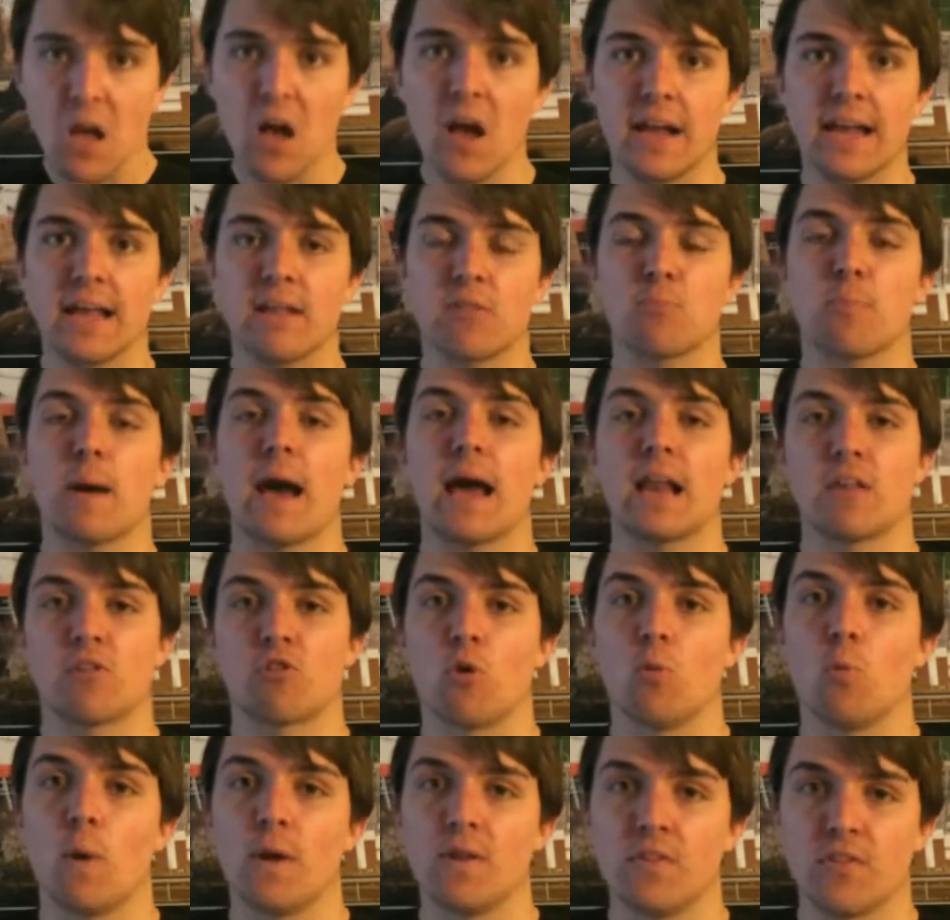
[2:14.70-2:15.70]
against
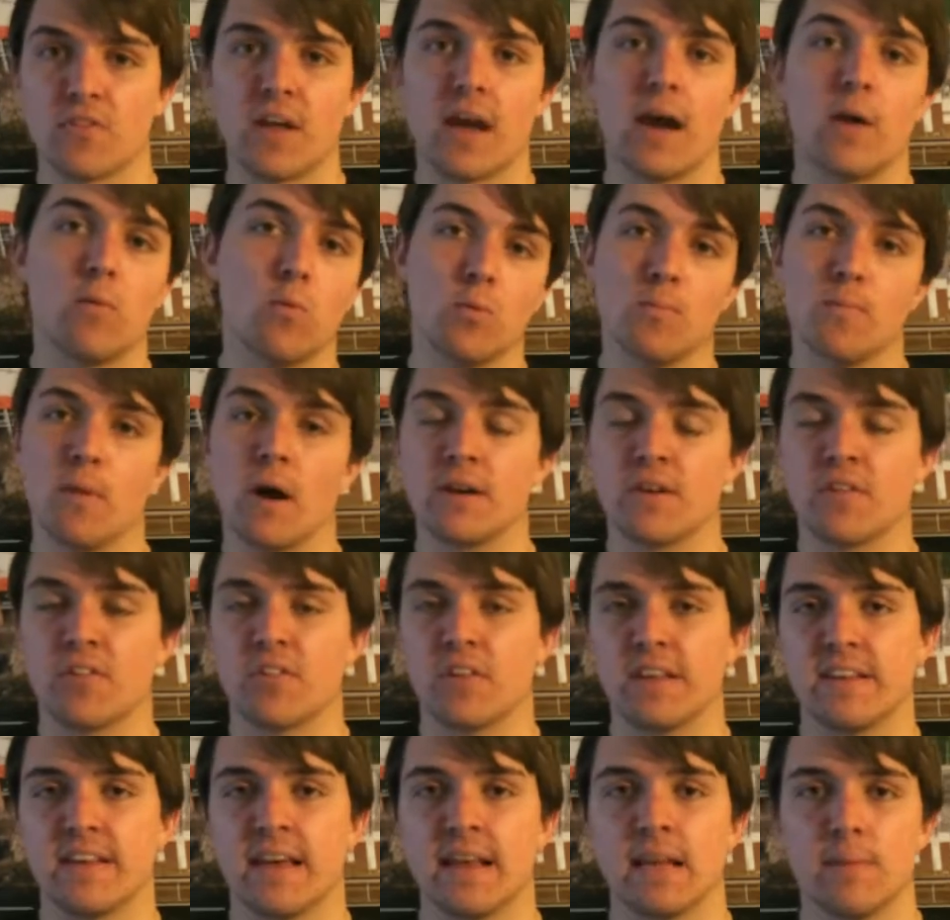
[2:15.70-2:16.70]
Palace on Wednesday, I wouldn't mind to
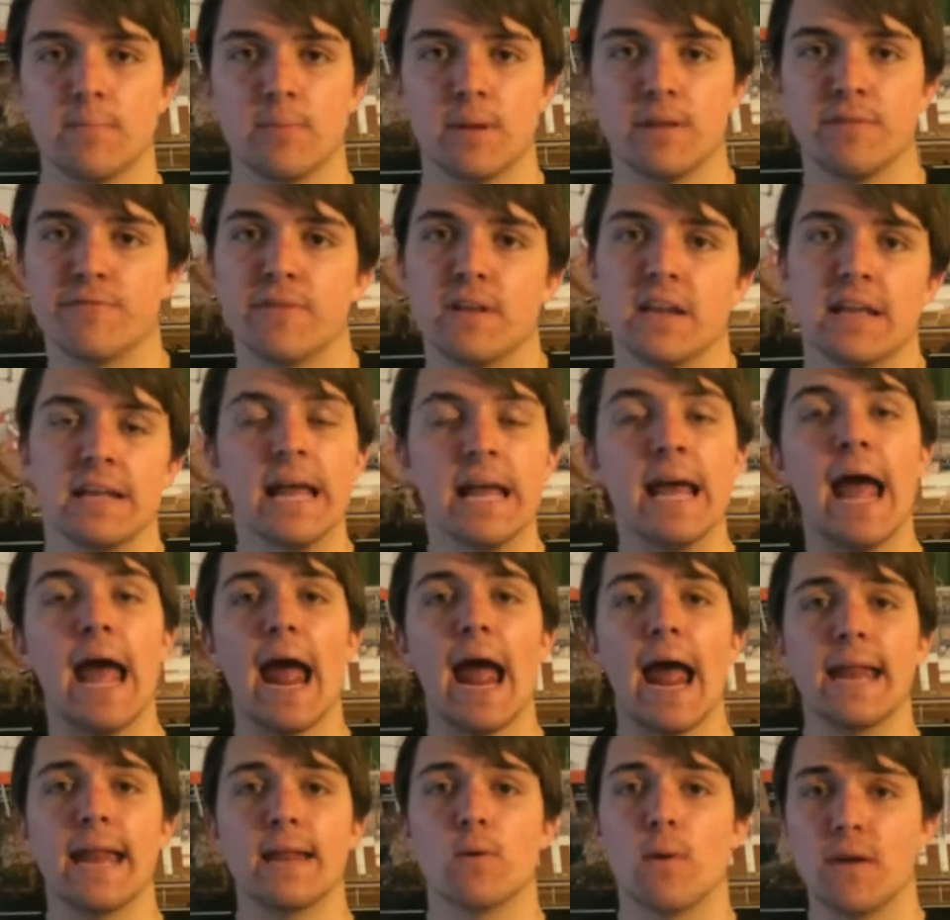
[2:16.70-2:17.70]
see Daily Blind fill in.
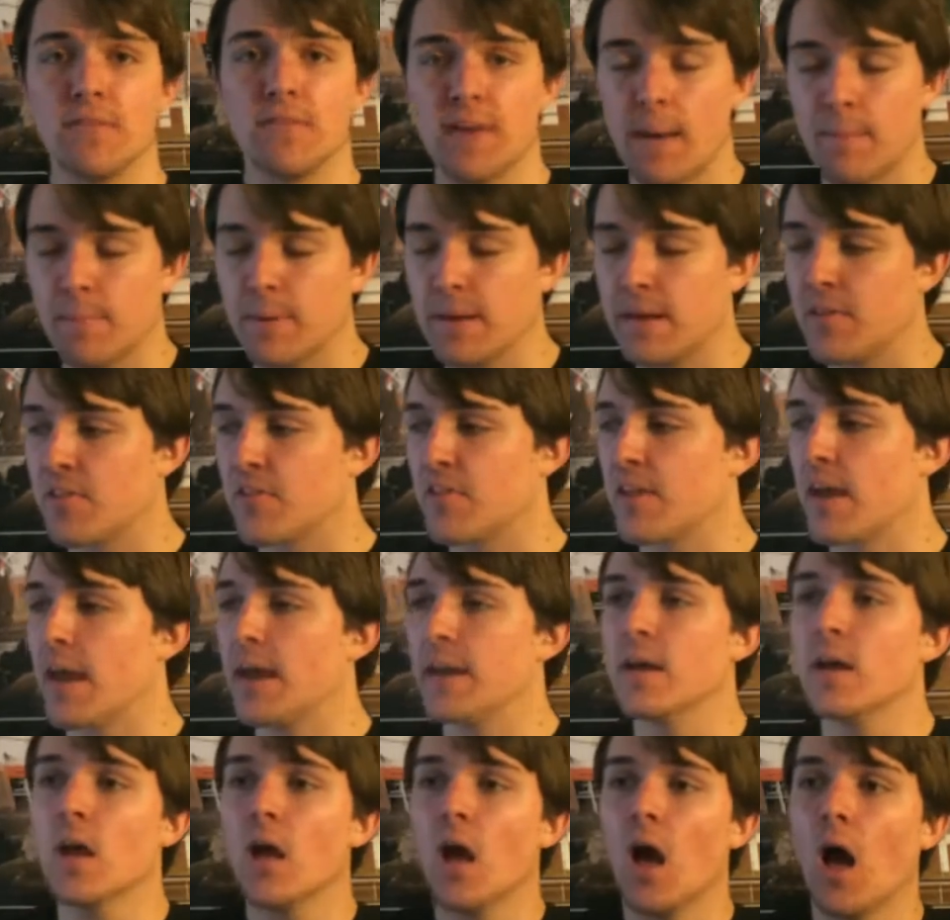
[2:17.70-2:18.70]
Anyway, that being
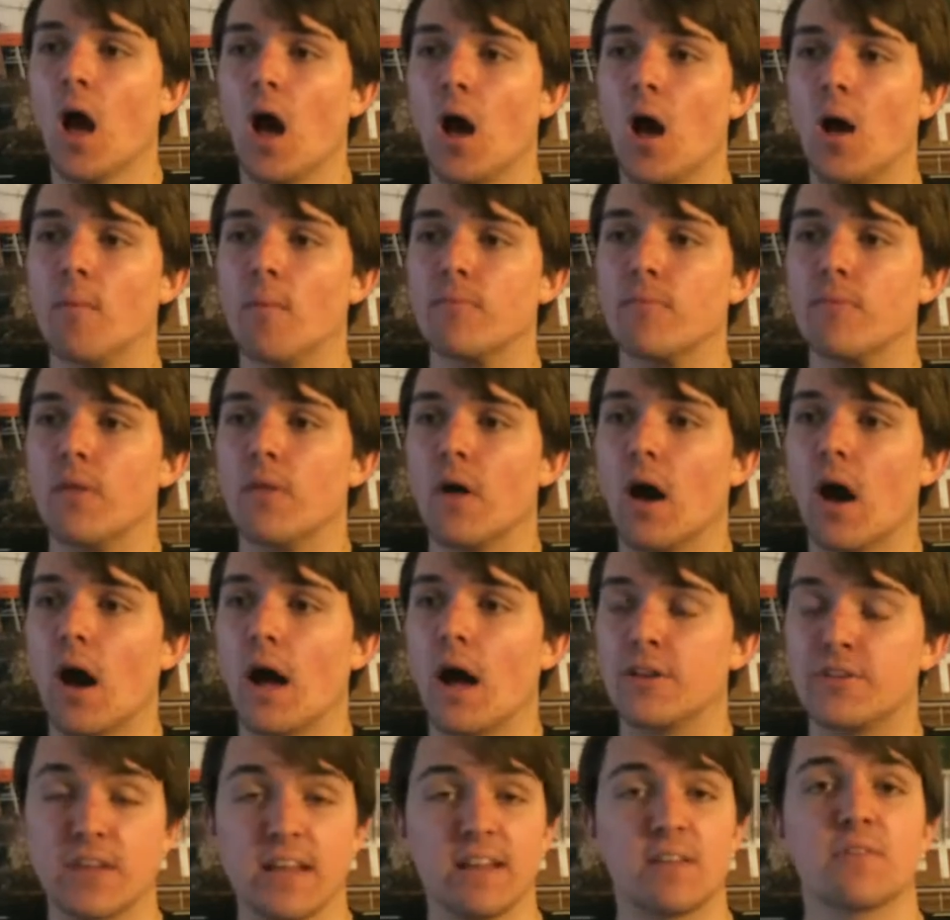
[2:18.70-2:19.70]
said,
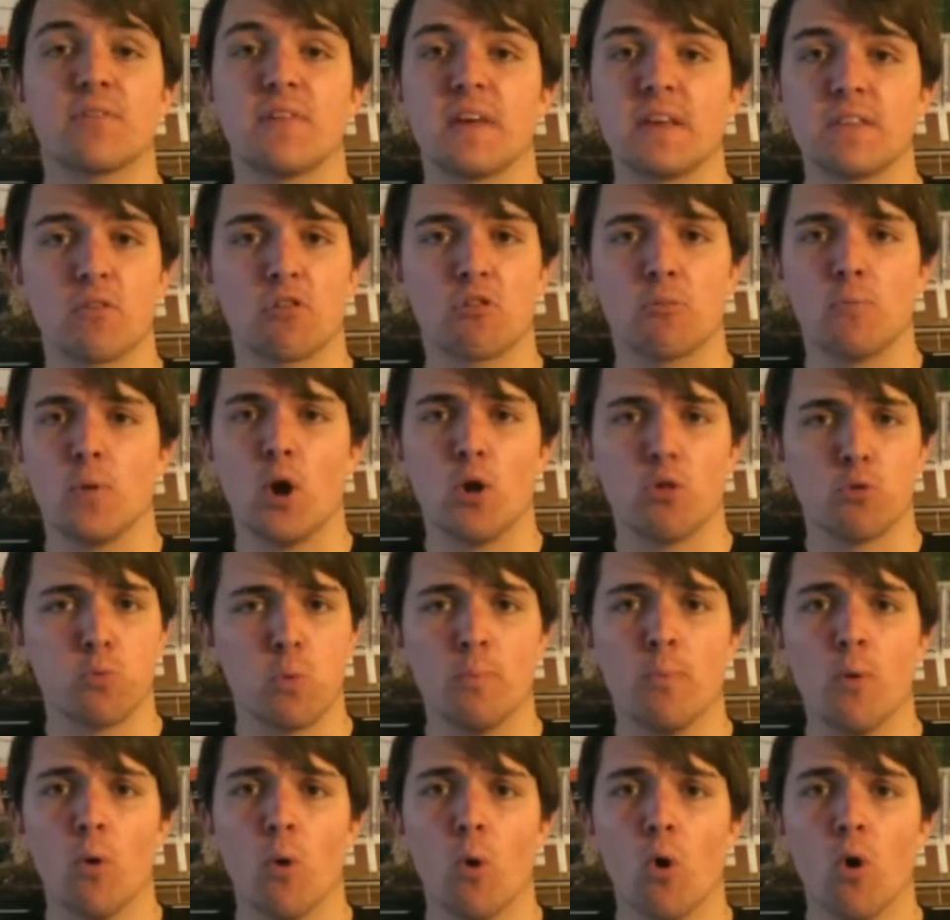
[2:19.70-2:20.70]
I did think that Spurs
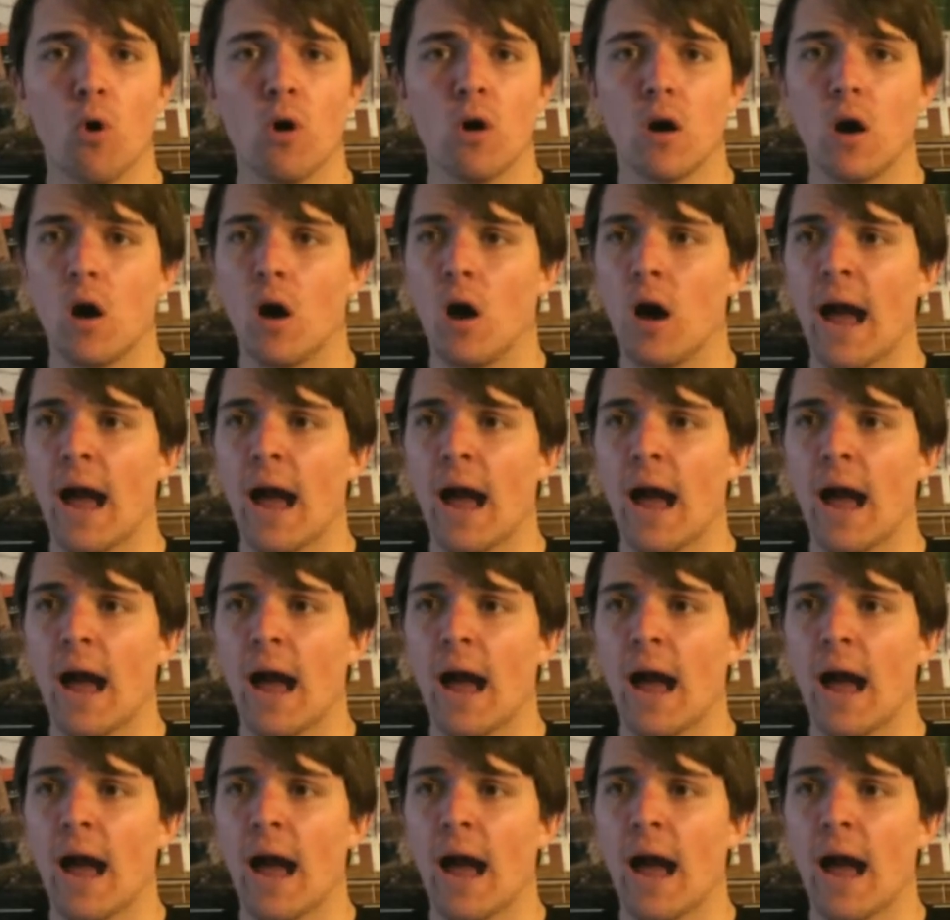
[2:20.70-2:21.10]
were poor.